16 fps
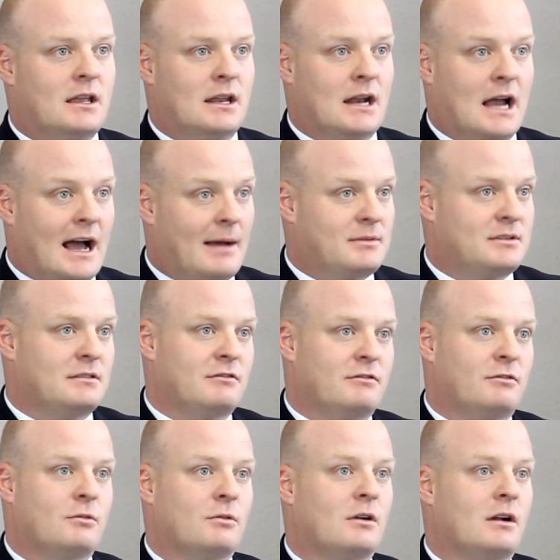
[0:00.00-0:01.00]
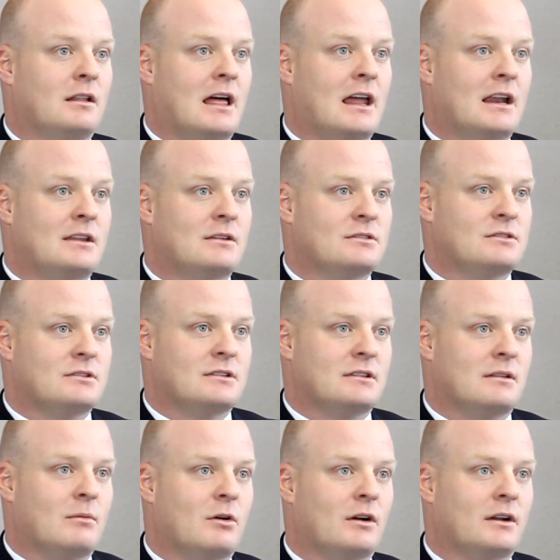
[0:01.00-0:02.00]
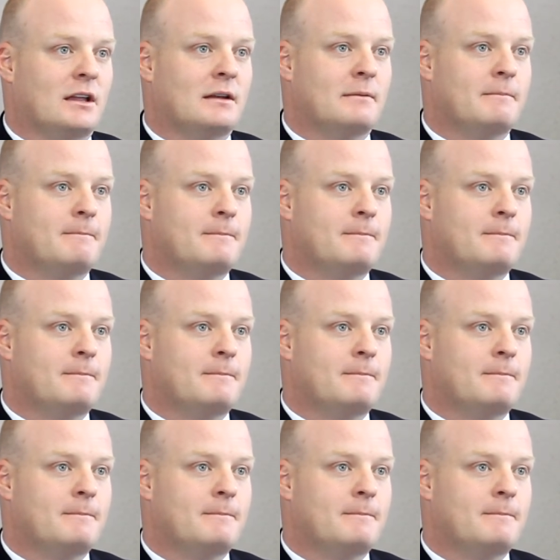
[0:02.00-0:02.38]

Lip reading: an option for a lot of users in the market.